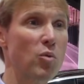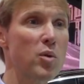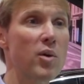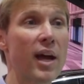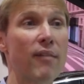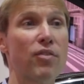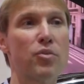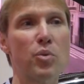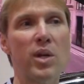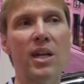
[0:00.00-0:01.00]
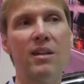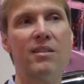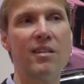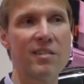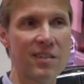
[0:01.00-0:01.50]
So we will have three
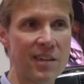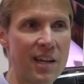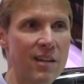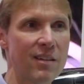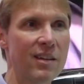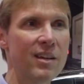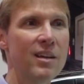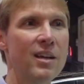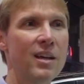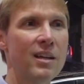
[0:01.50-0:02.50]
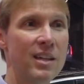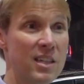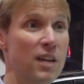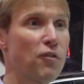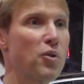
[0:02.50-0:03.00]
distinct
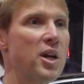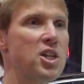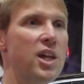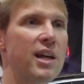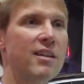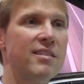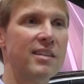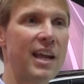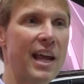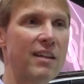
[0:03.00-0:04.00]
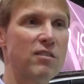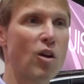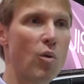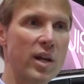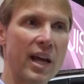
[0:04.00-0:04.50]
and differentiated sedans
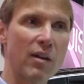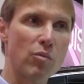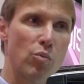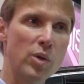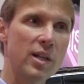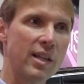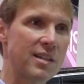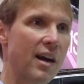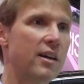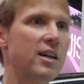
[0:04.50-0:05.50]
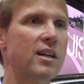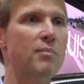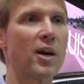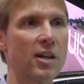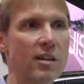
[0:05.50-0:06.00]
going at really
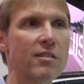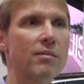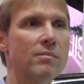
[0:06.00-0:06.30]
targeted markets.